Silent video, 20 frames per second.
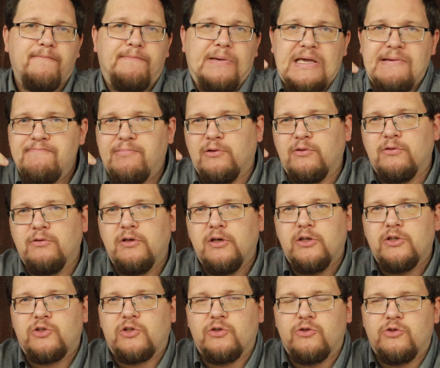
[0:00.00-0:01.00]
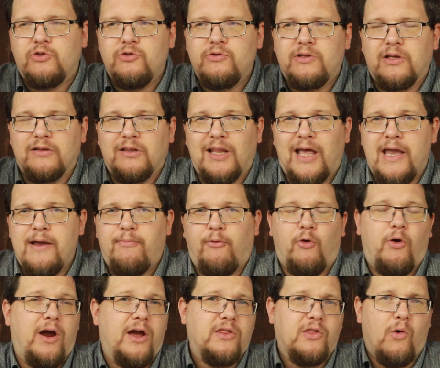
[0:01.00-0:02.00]
people to do the
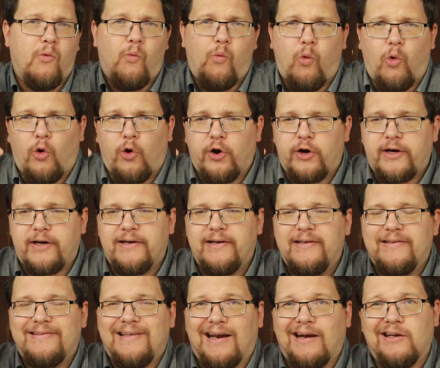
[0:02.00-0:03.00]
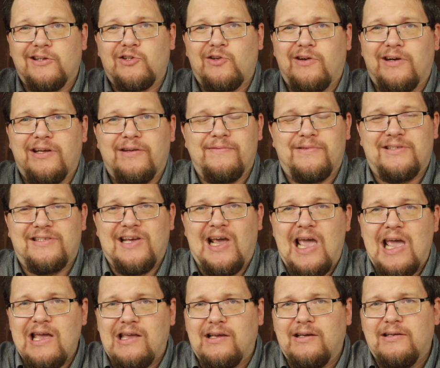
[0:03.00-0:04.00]
labor and the work that is going to
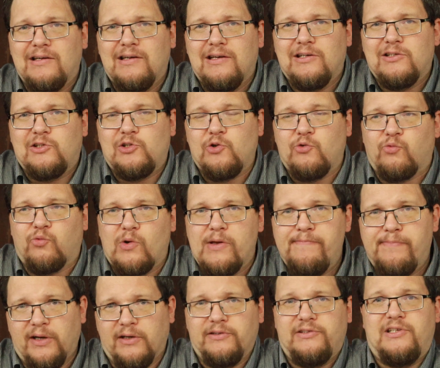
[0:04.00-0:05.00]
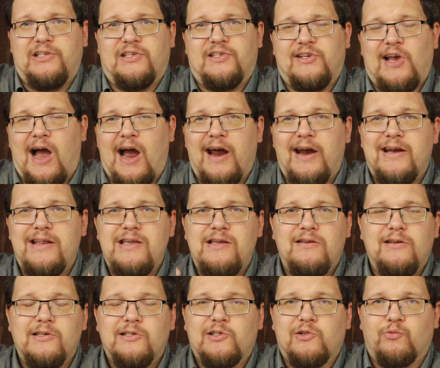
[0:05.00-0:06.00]
take to rebuild society,